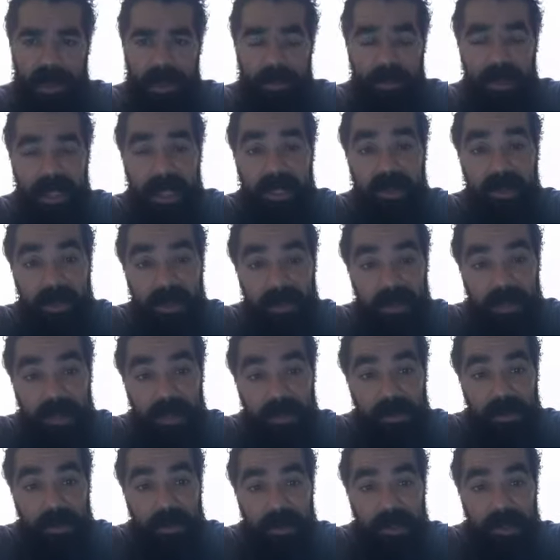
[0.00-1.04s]
But that's what, so
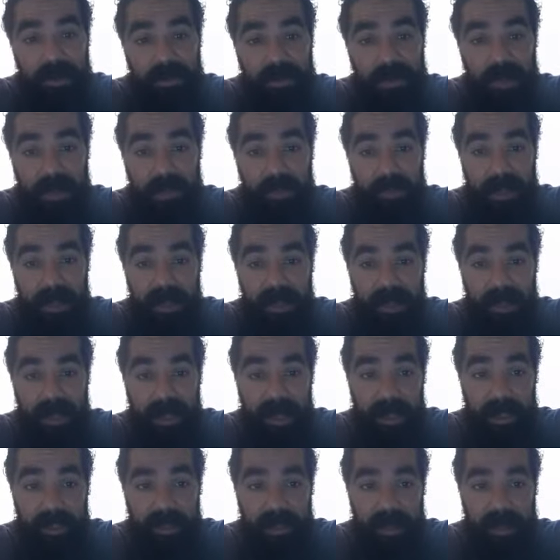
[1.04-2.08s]
living with this fucking basic
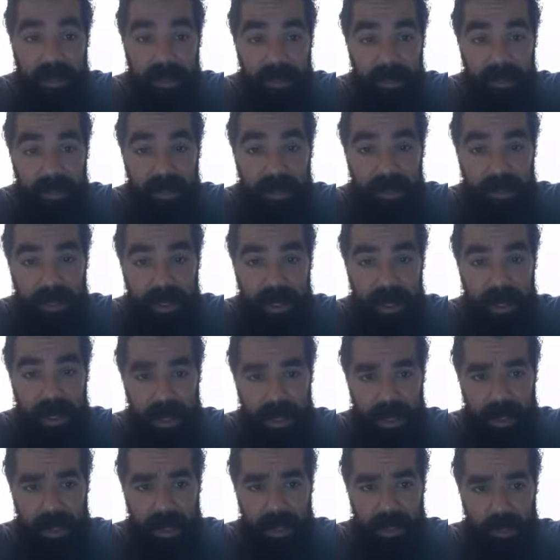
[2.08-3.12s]
ass kid was,
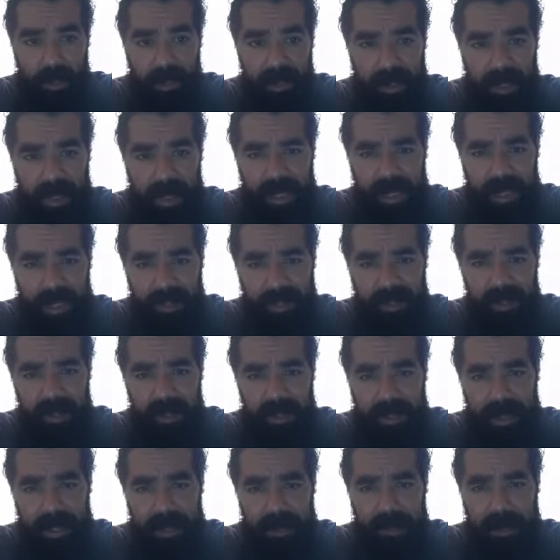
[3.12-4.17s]
was that idea
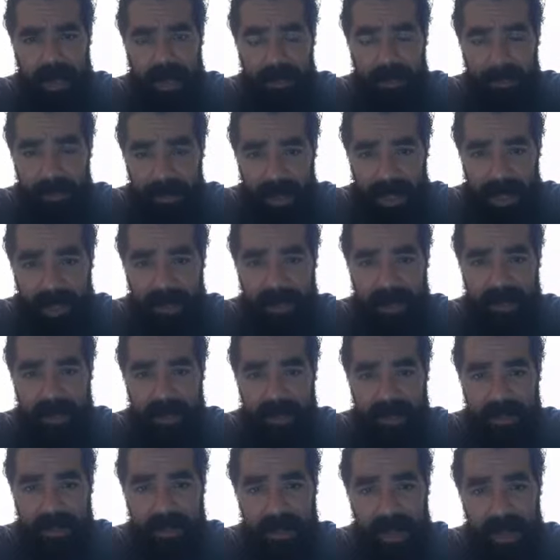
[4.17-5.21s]
like, I'm back in
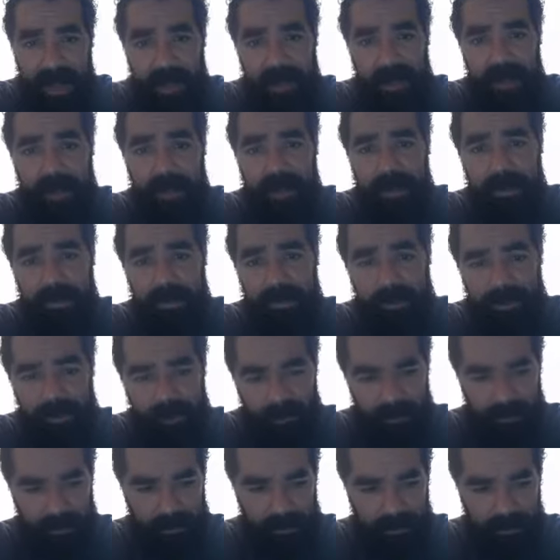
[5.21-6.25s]
society
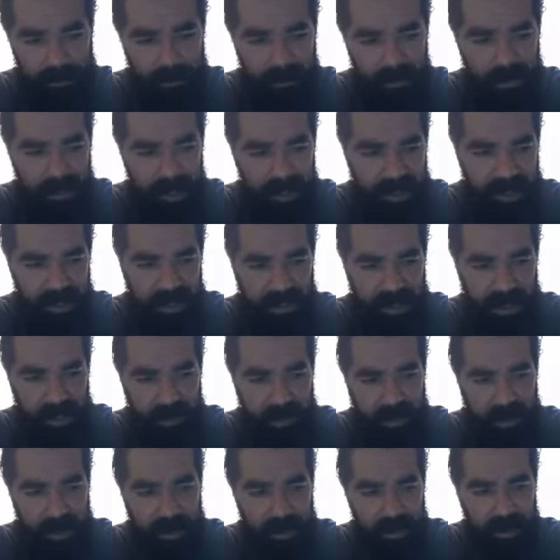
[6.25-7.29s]
just like
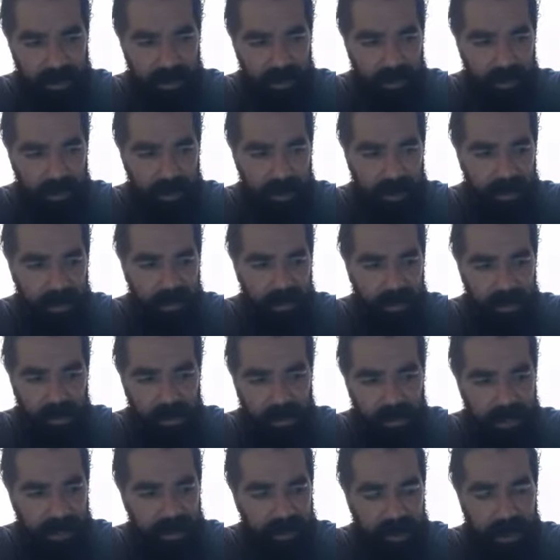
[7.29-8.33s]
when I hooked up with that
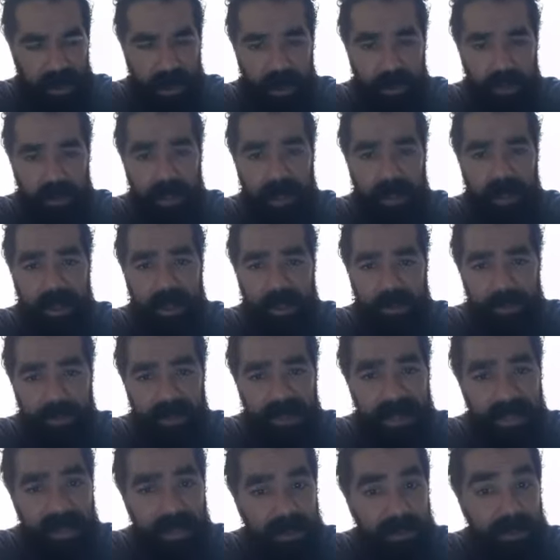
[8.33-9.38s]
girl down the hallway. Like
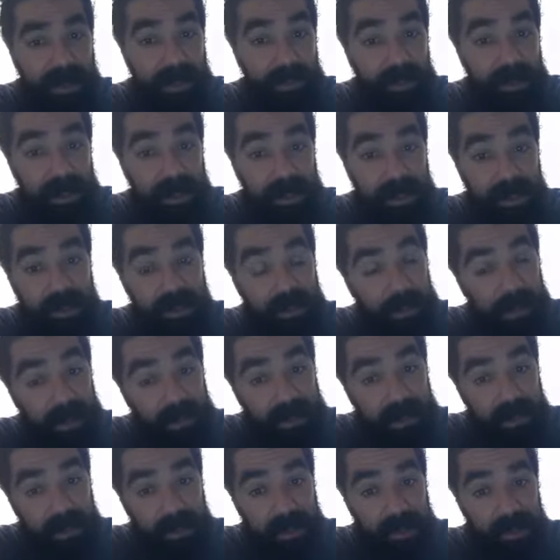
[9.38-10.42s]
this is my these are my
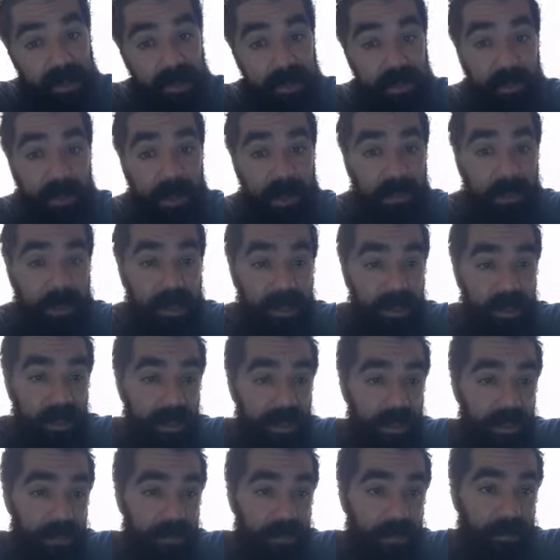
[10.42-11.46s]
peers. He's about my
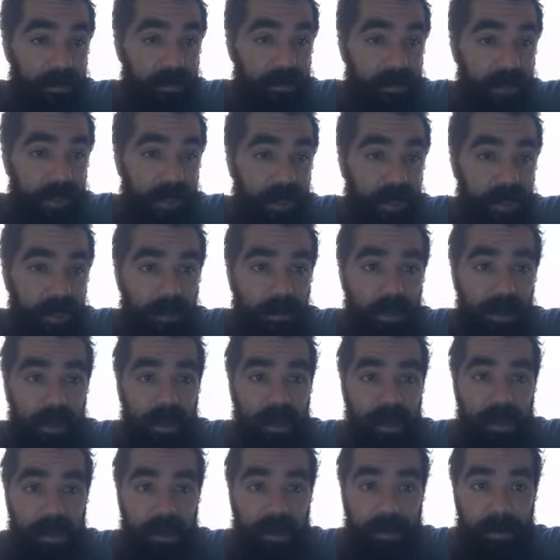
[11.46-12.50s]
age, a little bit
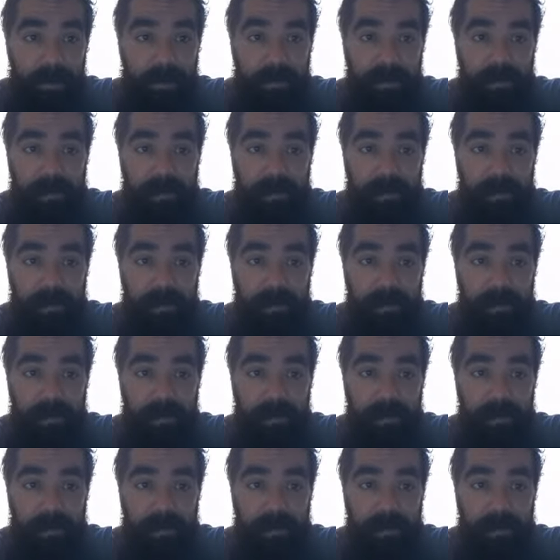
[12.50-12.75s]
younger.